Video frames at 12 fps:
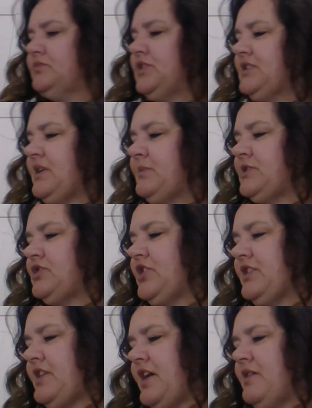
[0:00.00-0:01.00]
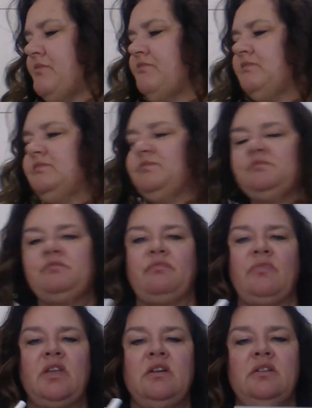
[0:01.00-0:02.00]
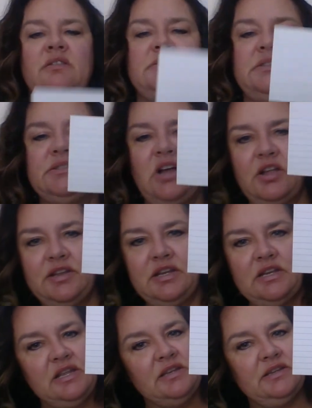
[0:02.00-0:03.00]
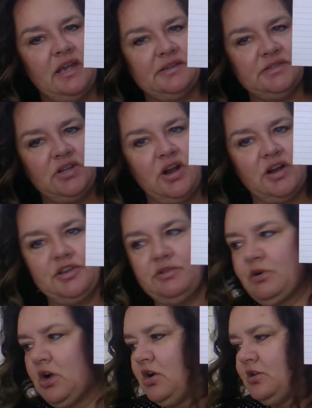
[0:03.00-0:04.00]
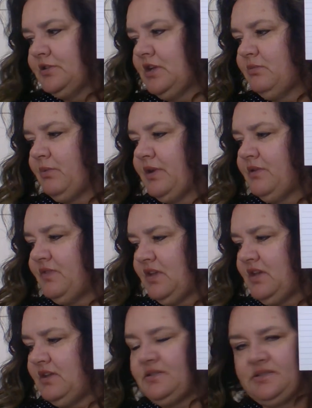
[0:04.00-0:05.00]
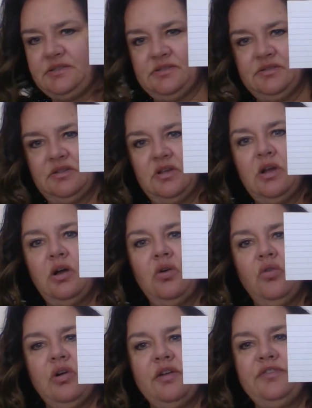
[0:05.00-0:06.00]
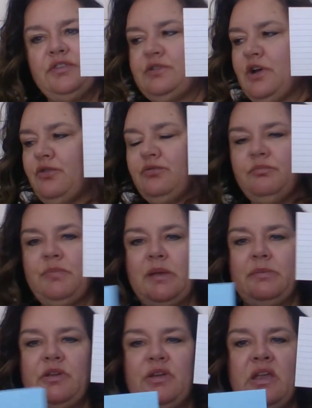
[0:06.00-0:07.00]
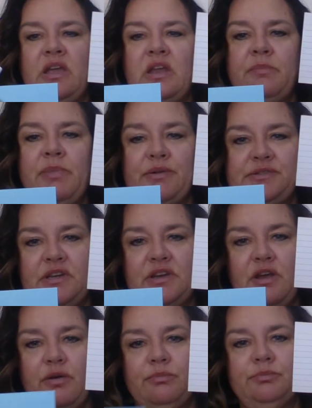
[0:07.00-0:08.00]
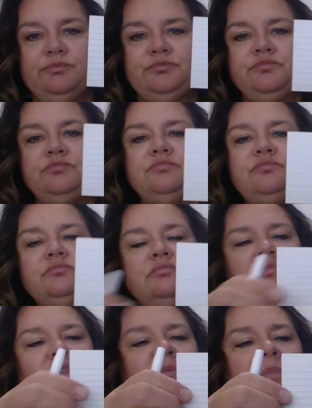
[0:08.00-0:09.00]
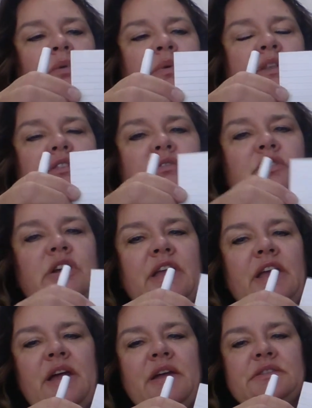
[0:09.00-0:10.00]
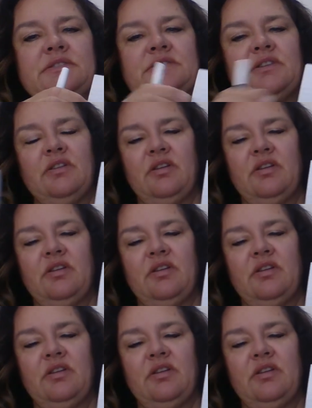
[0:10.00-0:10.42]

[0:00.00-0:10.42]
To demonstrate that, this is called an index card. You will all need one of these, or if you don't, maybe you can get a Post-it note. But when you look at